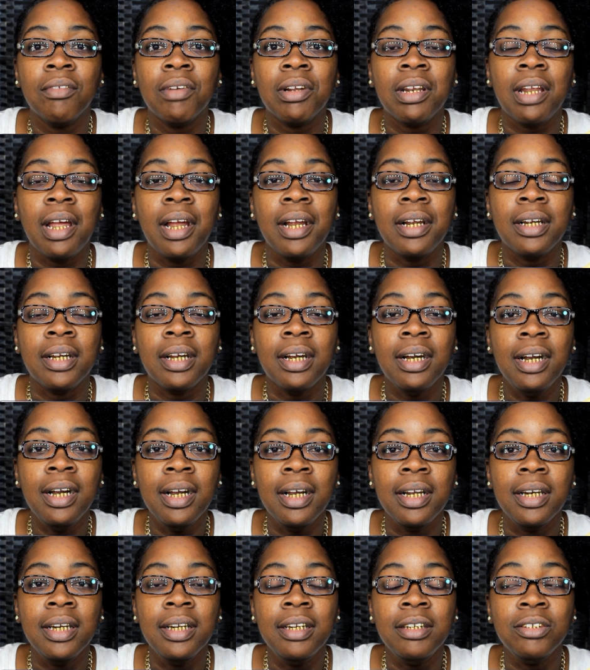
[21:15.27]
Like,
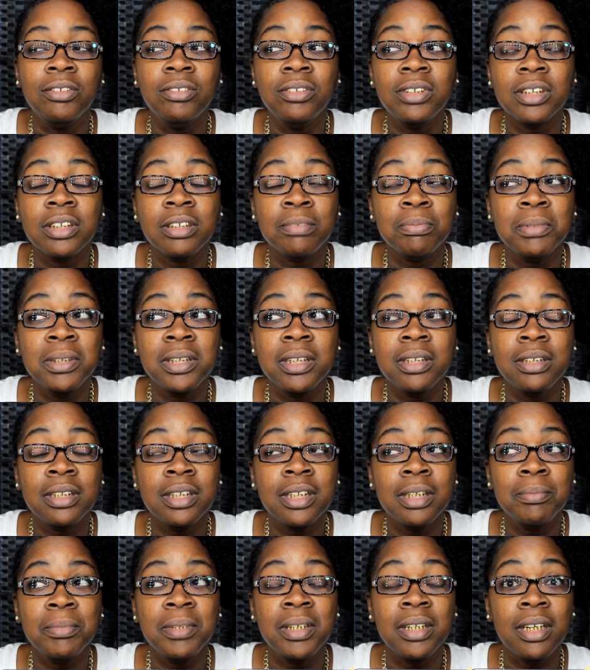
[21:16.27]
golly, you just mean to
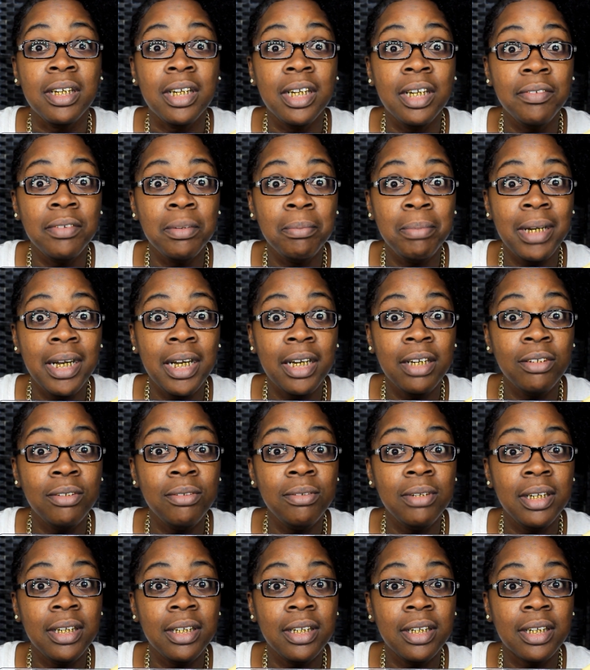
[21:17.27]
tell me everybody
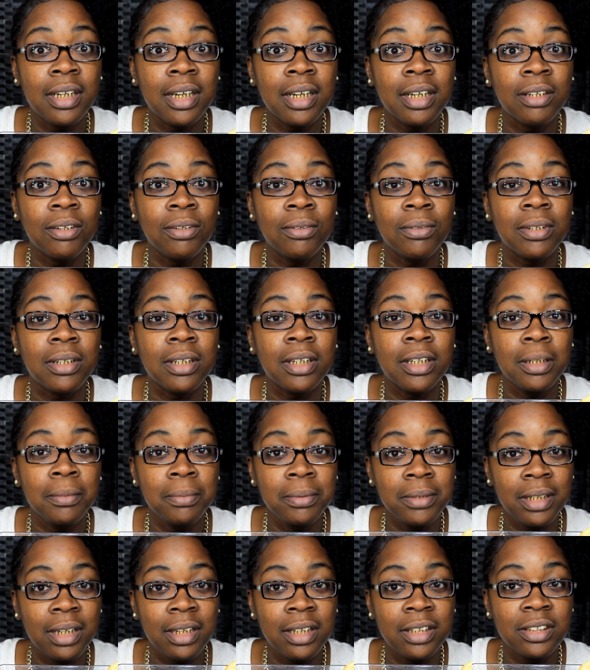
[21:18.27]
who ate there got to go get a
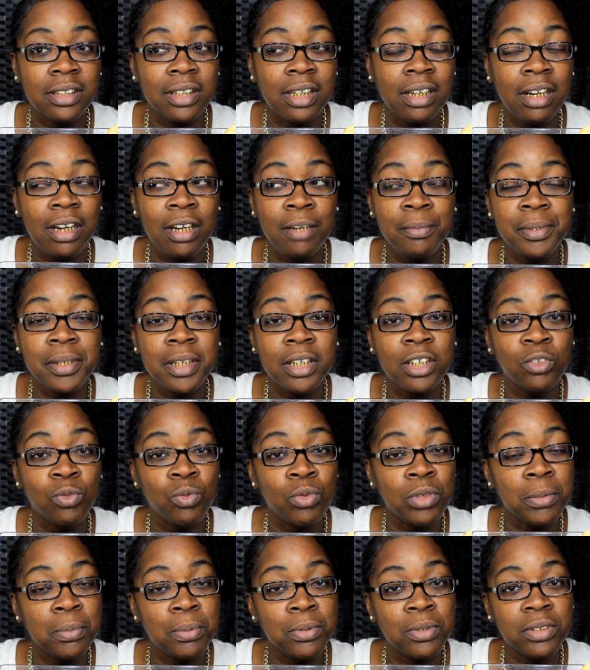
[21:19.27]
hepatitis shot, all because
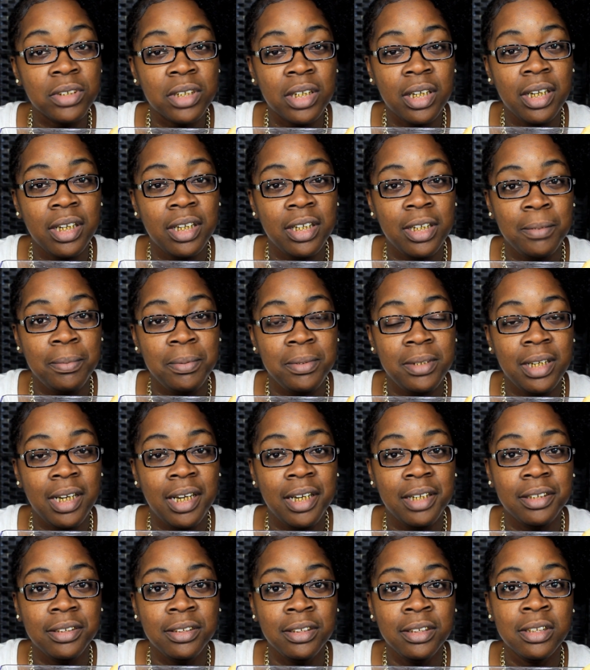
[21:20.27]
one person had
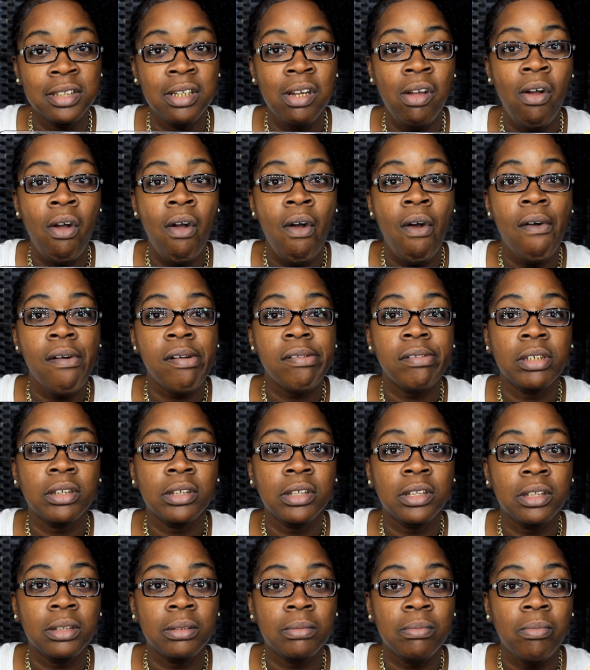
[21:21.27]
hepatitis
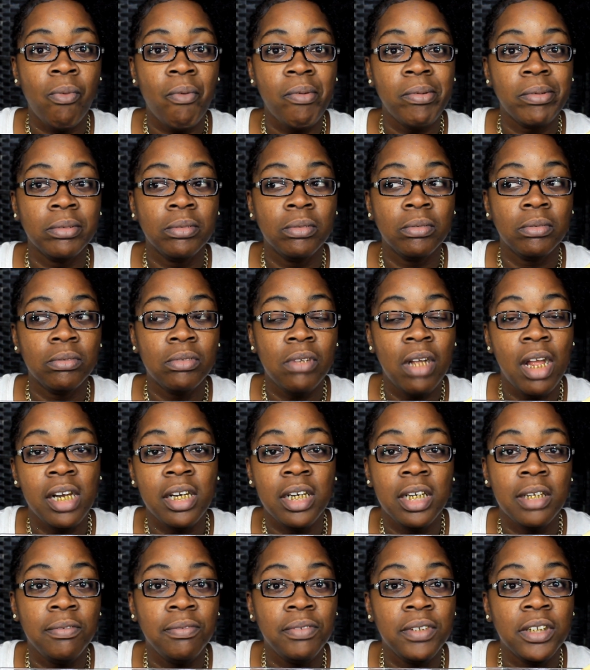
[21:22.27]
um,
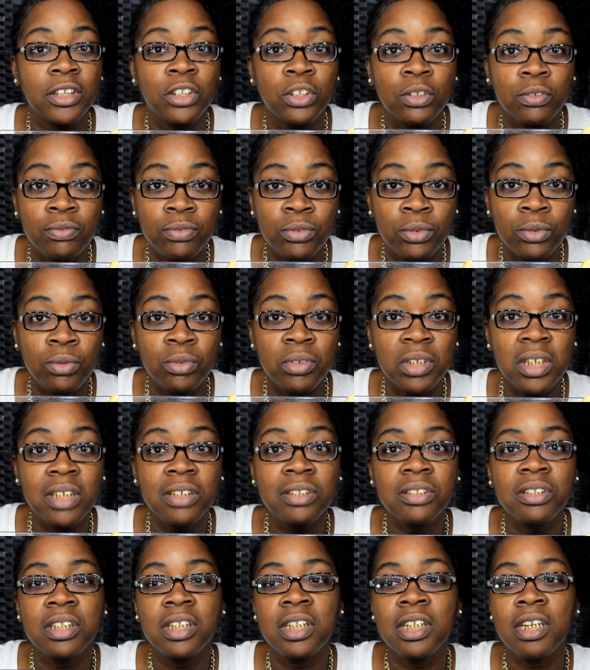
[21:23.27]
and they fed your food? They
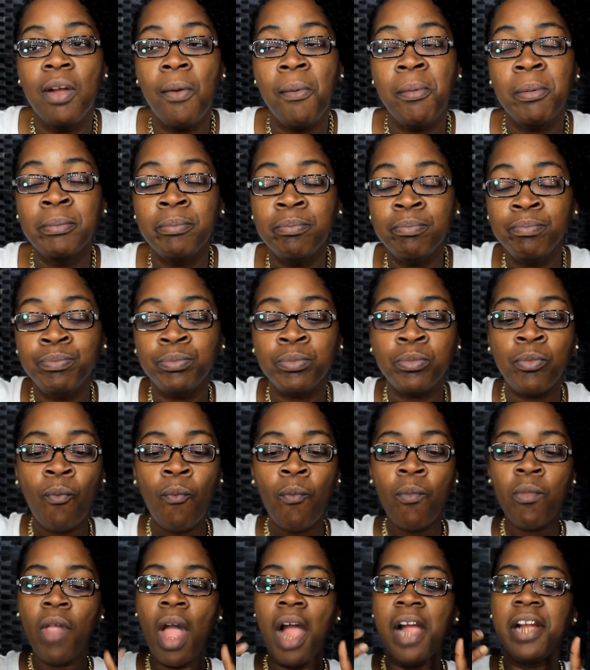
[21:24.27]
said
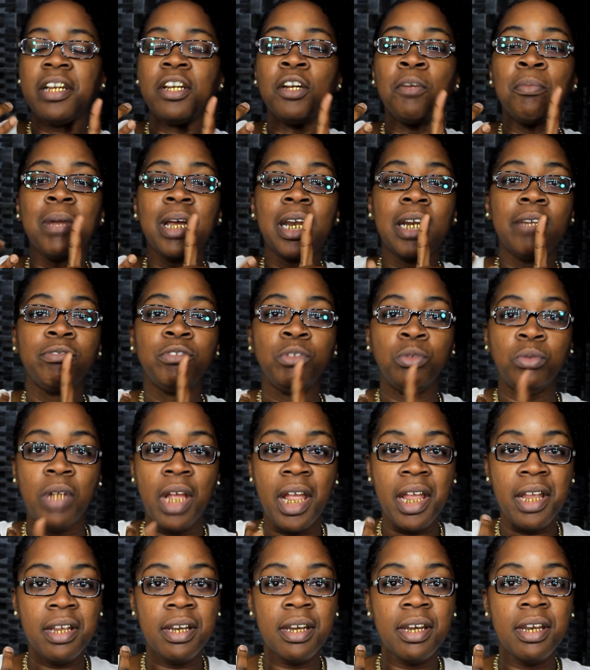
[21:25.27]
it don't matter if you
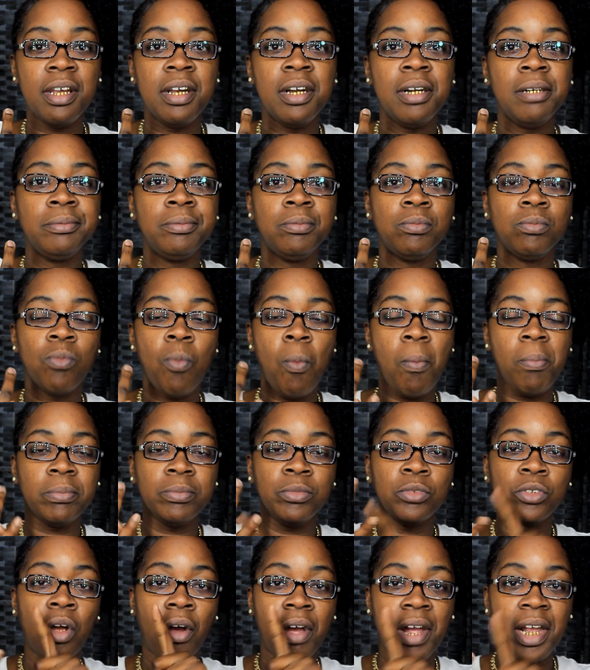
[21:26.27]
ate there
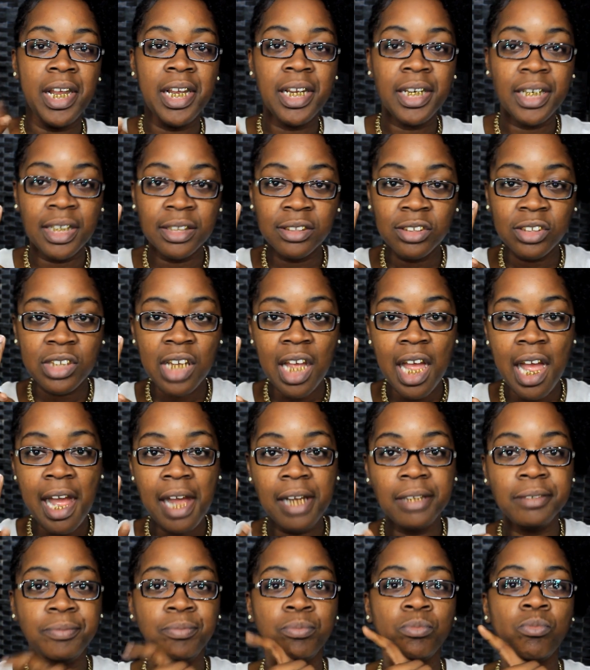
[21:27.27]
or ate
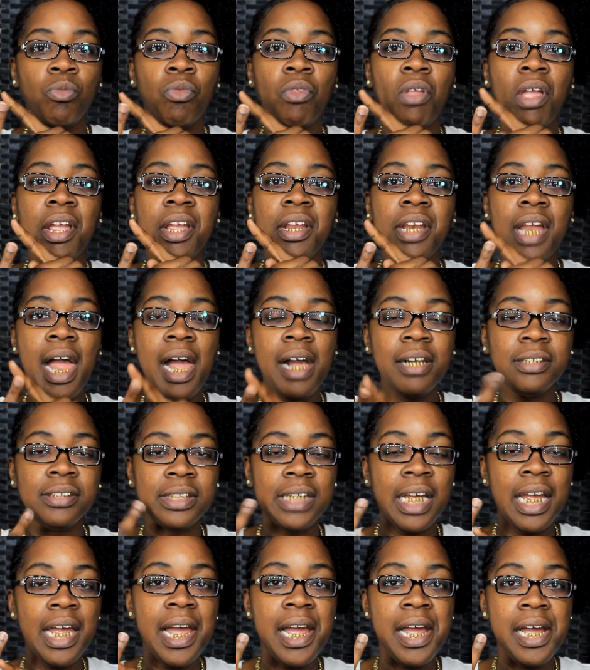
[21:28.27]
inside, ate
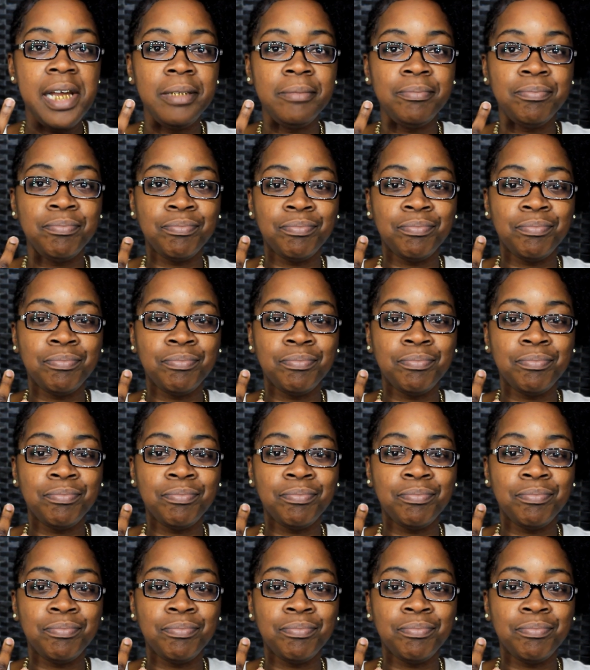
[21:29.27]
outside,